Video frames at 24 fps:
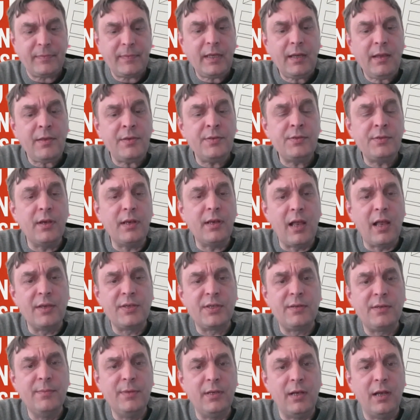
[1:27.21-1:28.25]
so
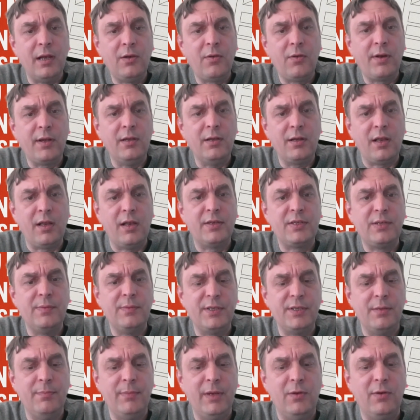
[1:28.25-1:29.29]
a lot of your
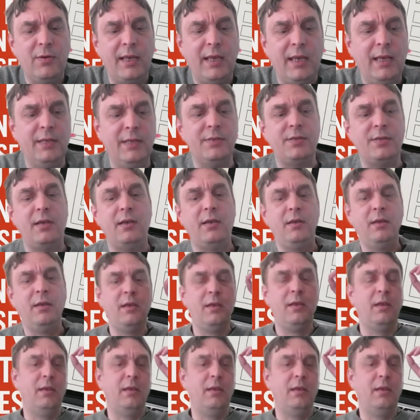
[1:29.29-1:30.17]
customers in Milton Keynes are